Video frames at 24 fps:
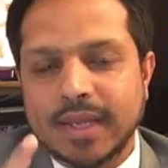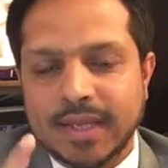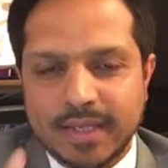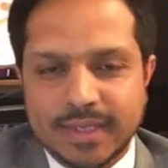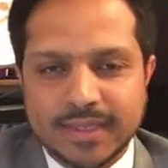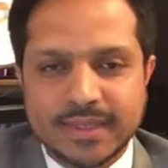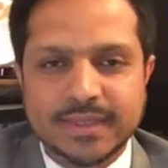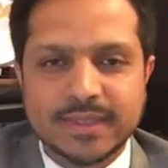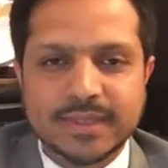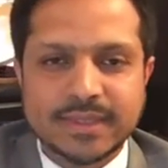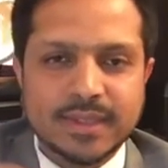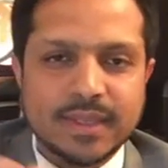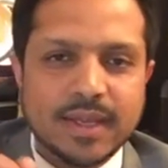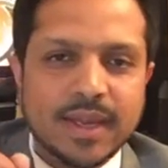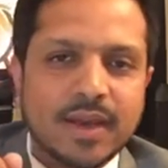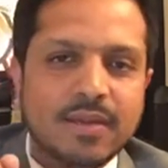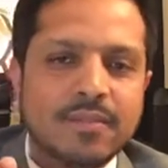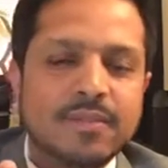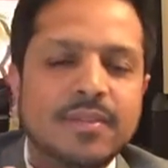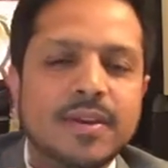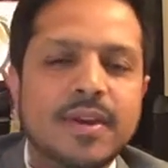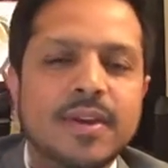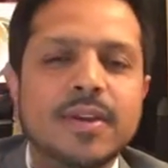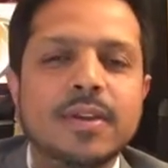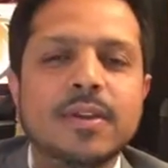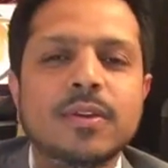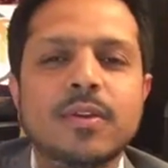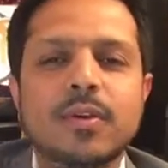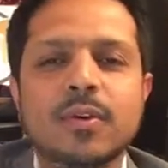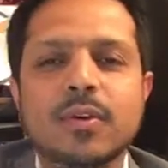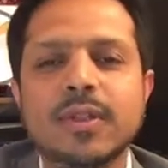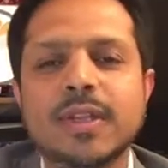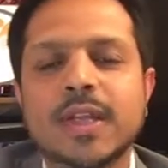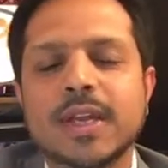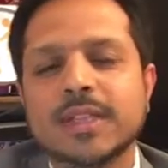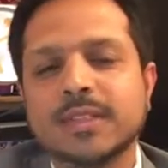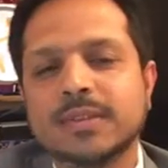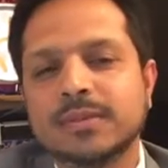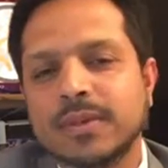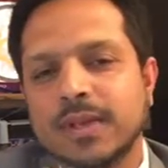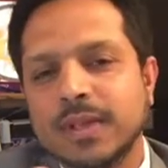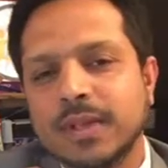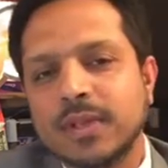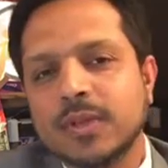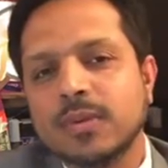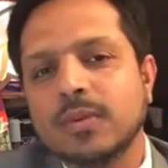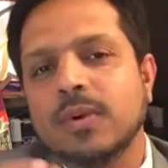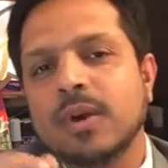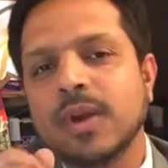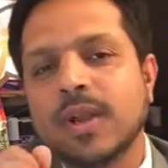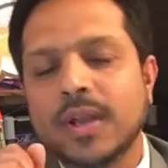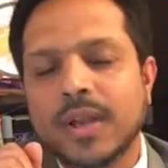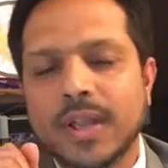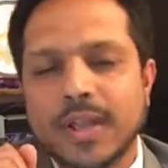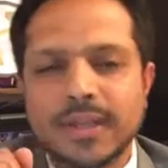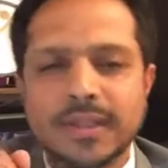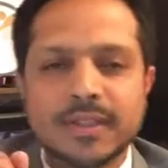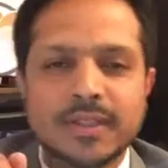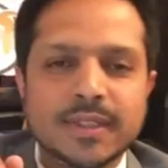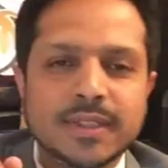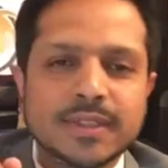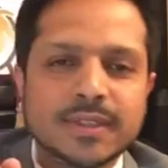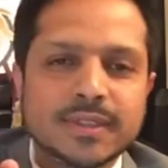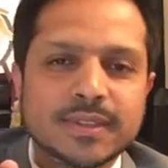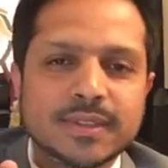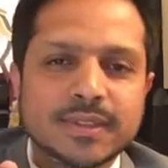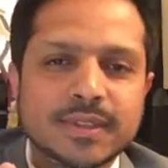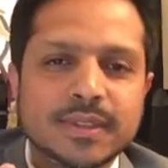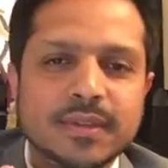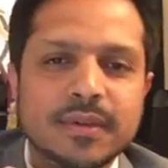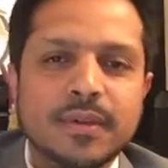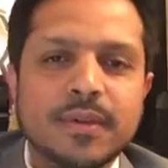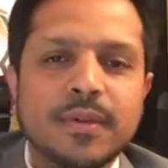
is very low. That's why you are like this.